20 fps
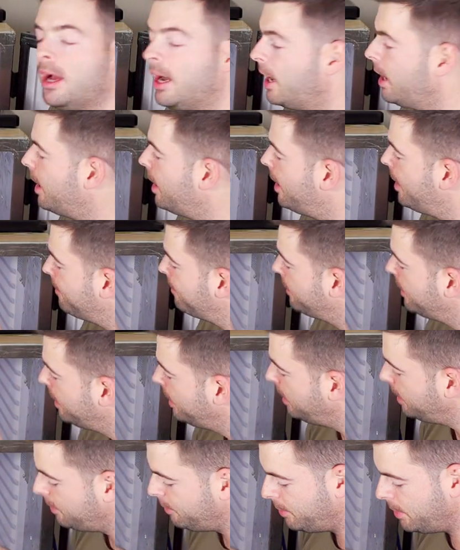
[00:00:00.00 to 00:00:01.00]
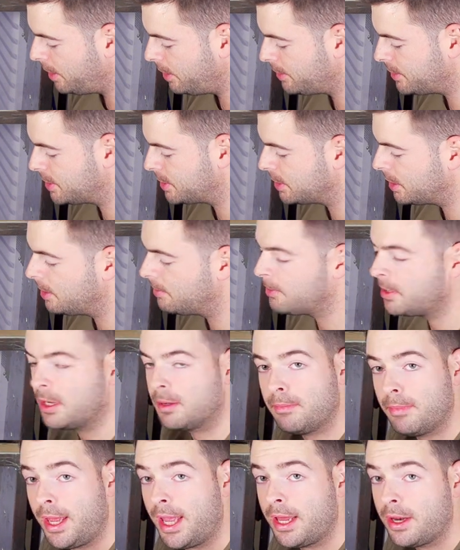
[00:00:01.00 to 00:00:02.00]
um, with some
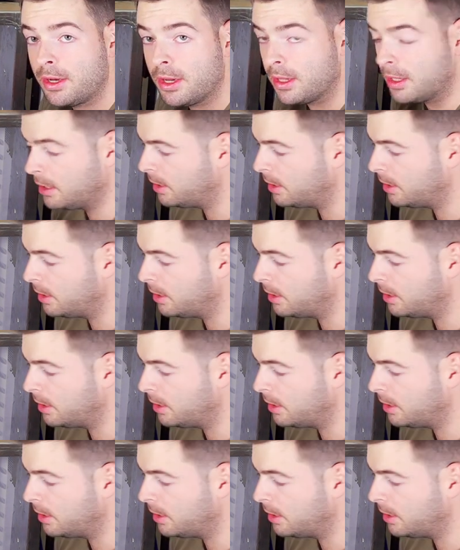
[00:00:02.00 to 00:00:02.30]
command